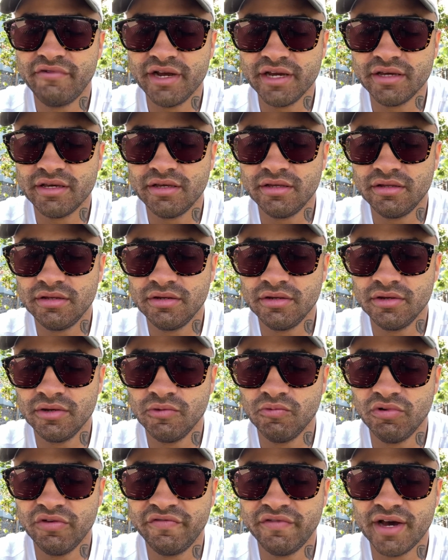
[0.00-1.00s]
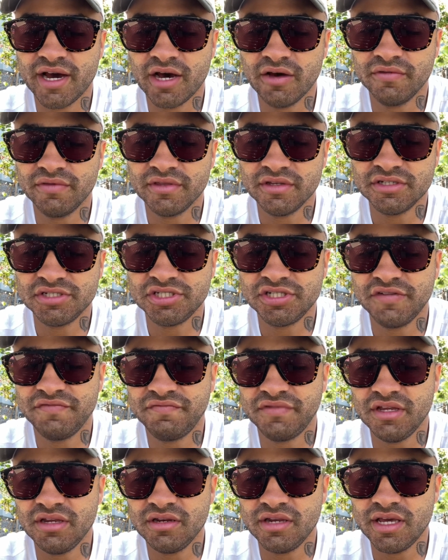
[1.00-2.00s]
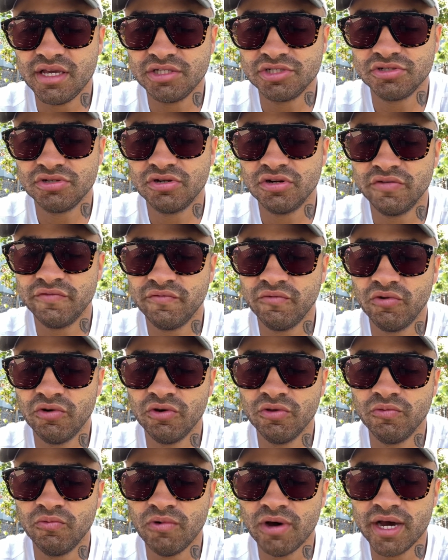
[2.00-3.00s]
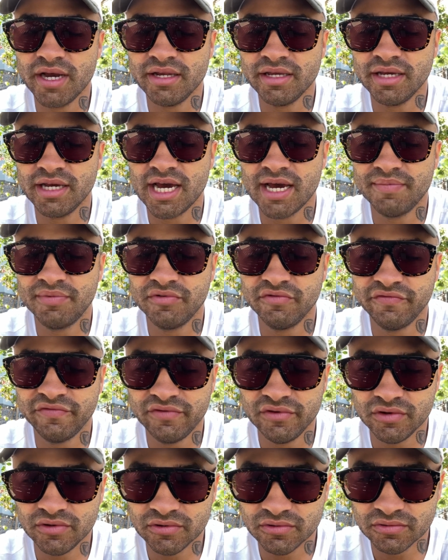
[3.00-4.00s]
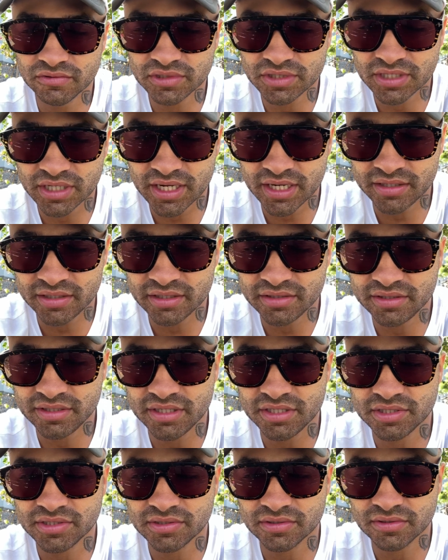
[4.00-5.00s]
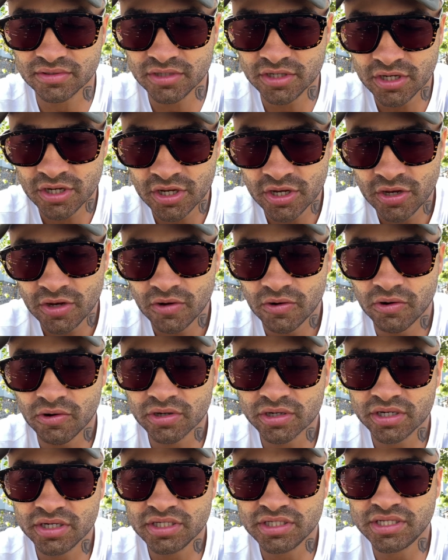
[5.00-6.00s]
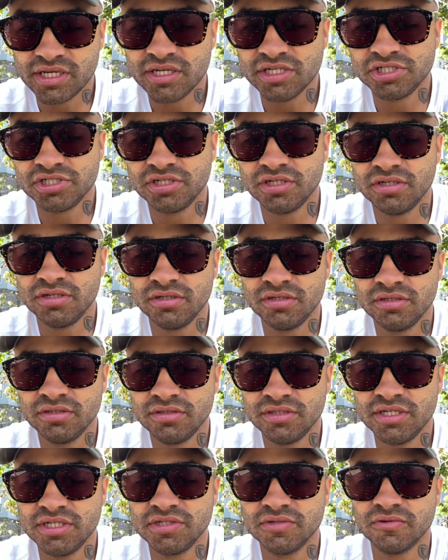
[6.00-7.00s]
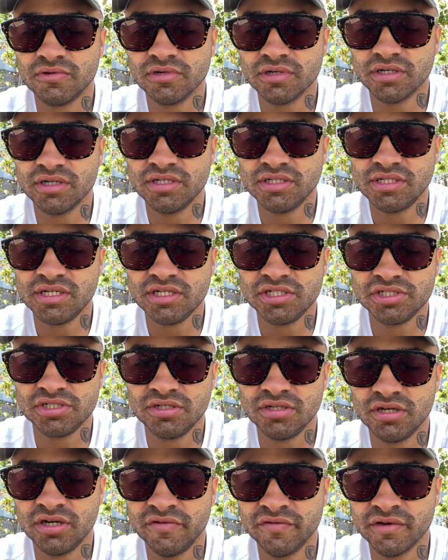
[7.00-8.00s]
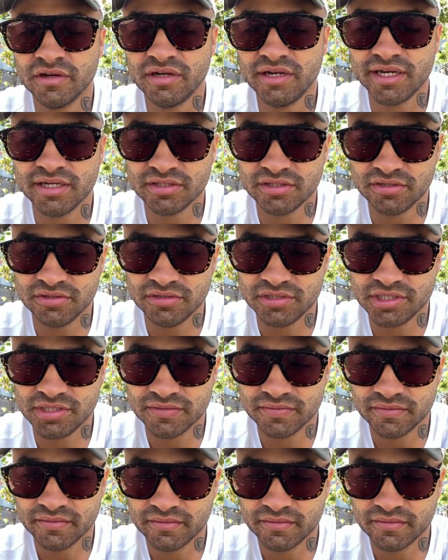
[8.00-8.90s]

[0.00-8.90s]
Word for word: reckoned without the shifting nature of worldwide capital flows and the disorganization, disorganization of collectors.